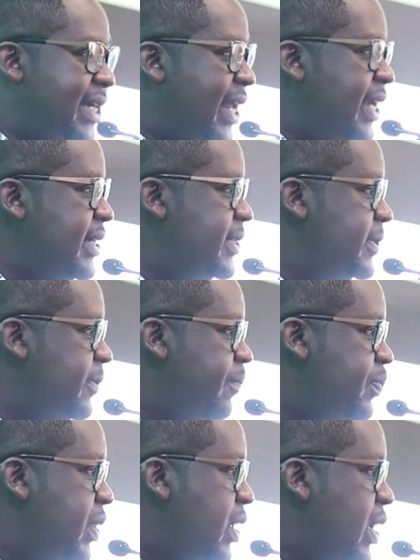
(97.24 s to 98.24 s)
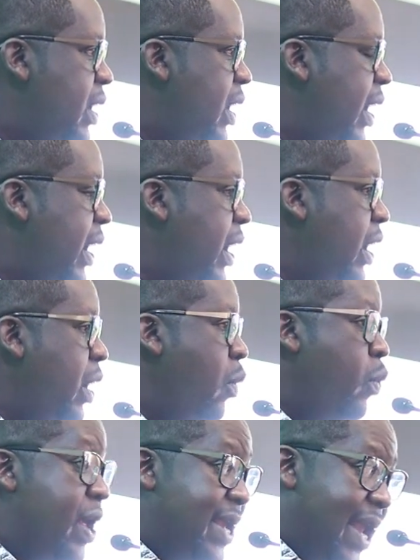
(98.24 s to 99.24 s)
talent,
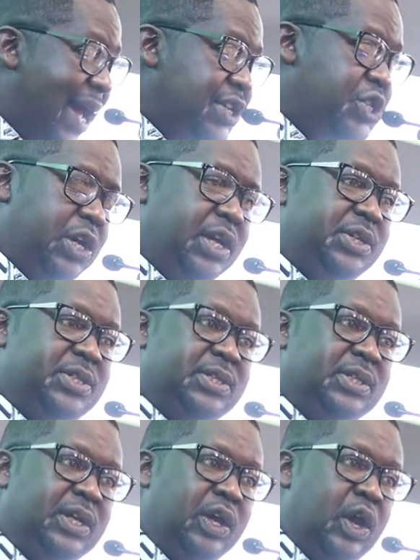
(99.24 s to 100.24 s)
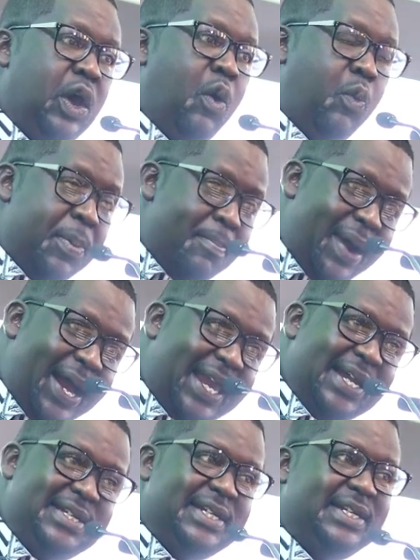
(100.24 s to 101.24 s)
we nurture it, we
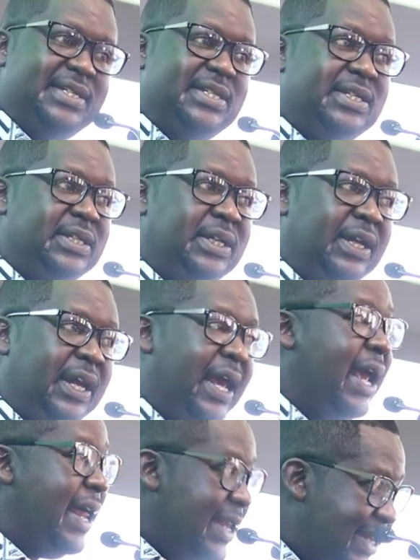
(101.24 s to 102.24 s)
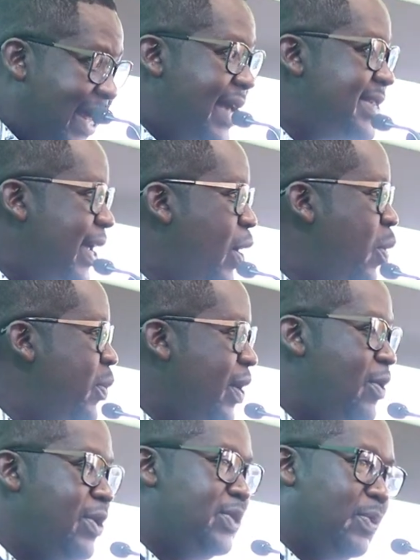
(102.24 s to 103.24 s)
market it, and that's how
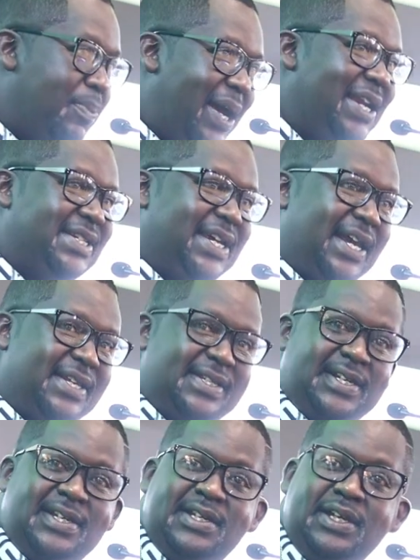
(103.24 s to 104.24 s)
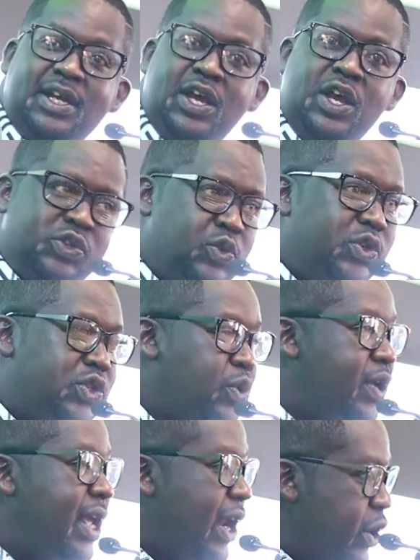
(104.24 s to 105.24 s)
we're going to monetize it. So
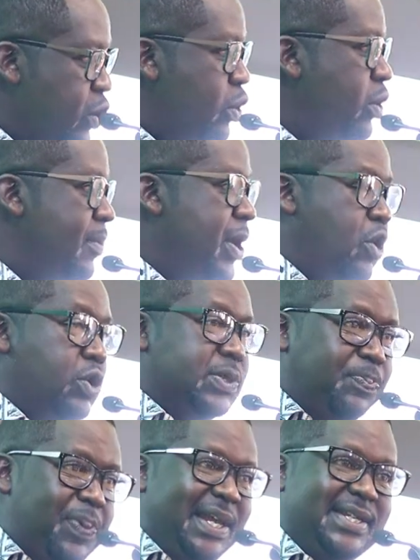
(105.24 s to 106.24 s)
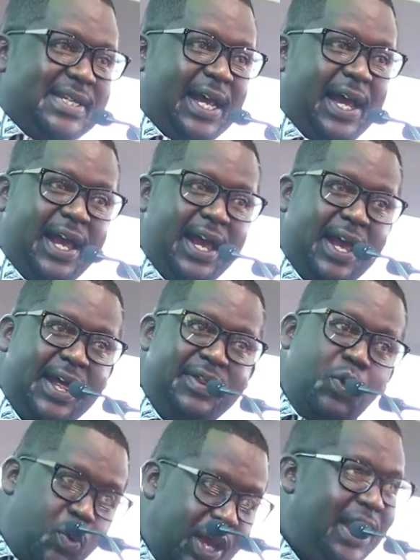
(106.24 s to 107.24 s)
story ado, because
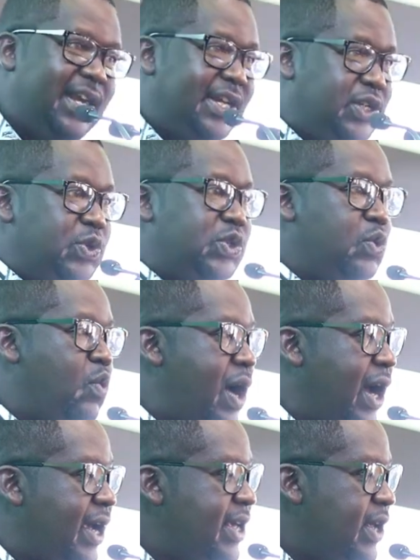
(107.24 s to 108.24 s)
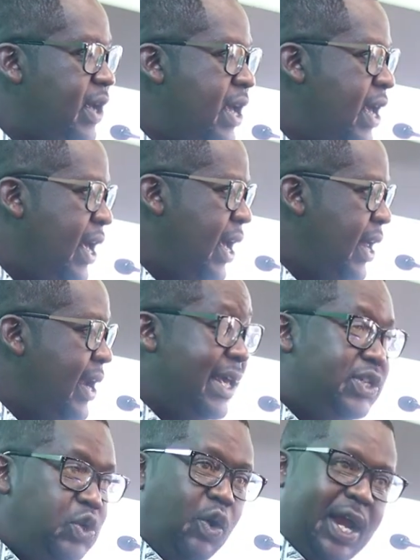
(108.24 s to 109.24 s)
pesa, the way it used to work,
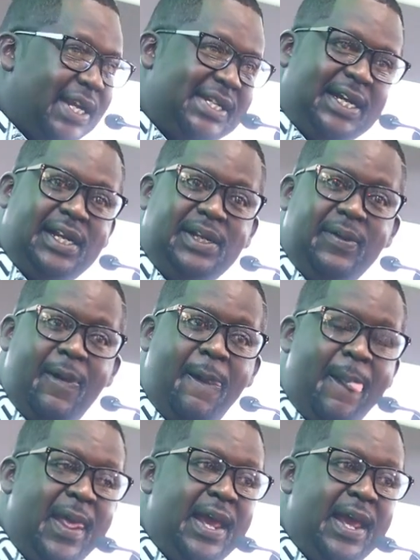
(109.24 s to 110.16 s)
Nasio Katel,